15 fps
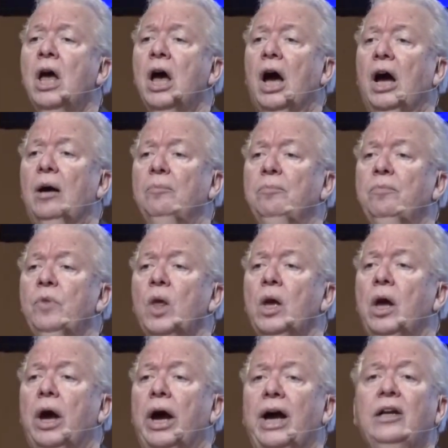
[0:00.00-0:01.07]
Um,
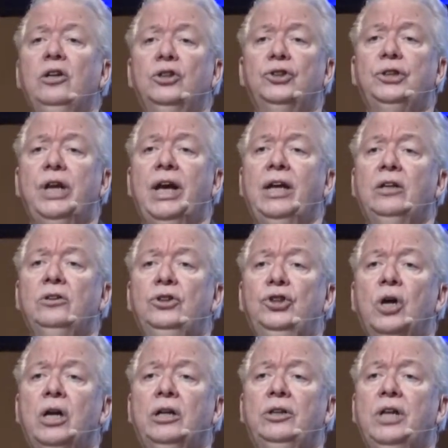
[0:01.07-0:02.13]
I understand,
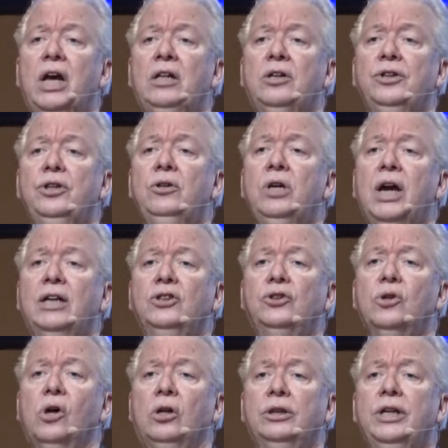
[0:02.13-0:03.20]
John and Della, you guys
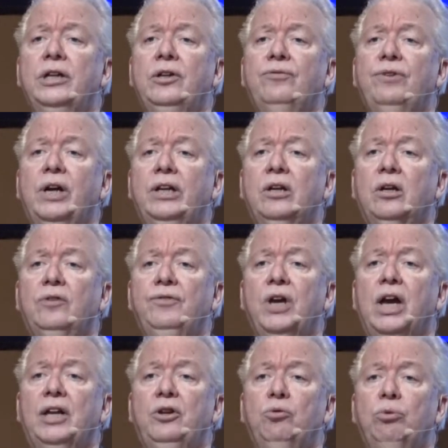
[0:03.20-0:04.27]
called in to find out if
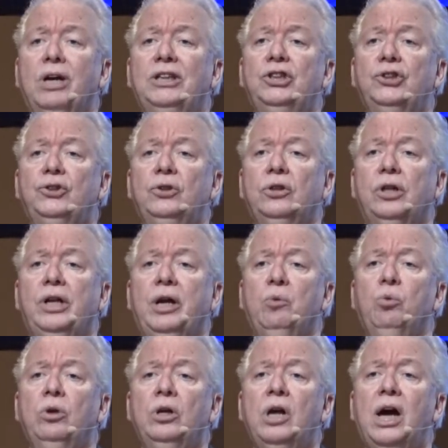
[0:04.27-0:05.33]
you had to register today.
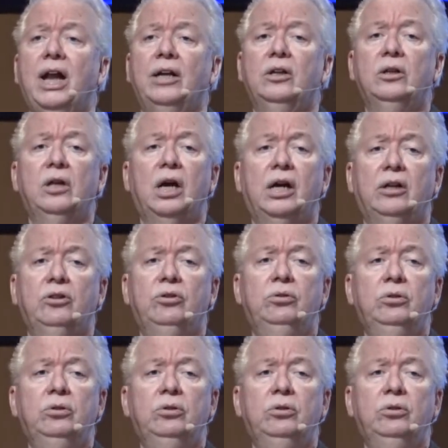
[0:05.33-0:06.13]
We're not uh,